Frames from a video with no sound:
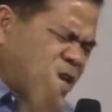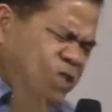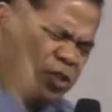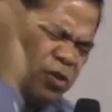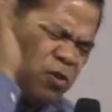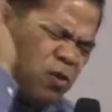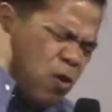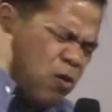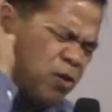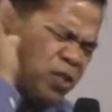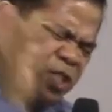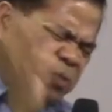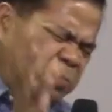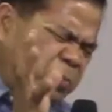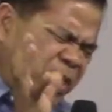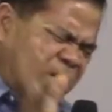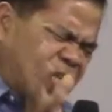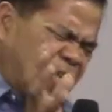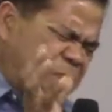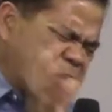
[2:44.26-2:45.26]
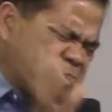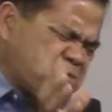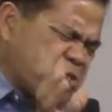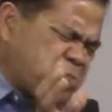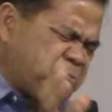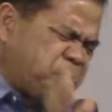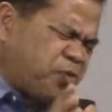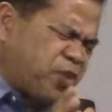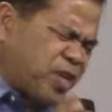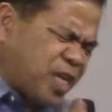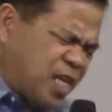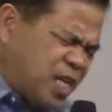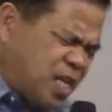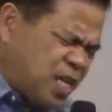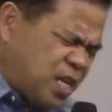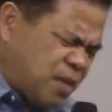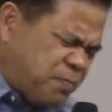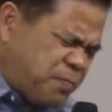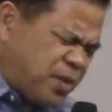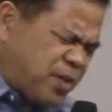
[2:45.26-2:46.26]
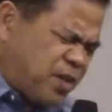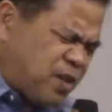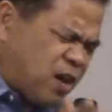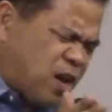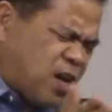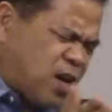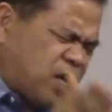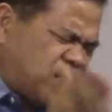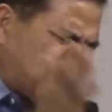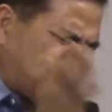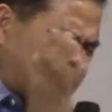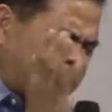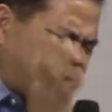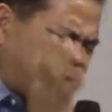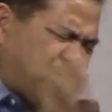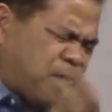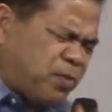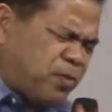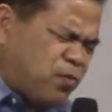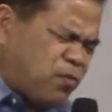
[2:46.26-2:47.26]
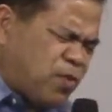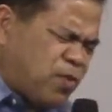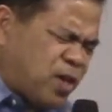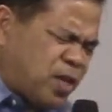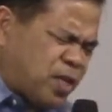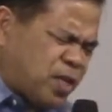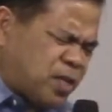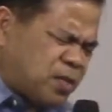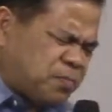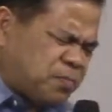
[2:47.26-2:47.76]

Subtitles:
Let your Holy Spirit move freely upon the hearts of everyone.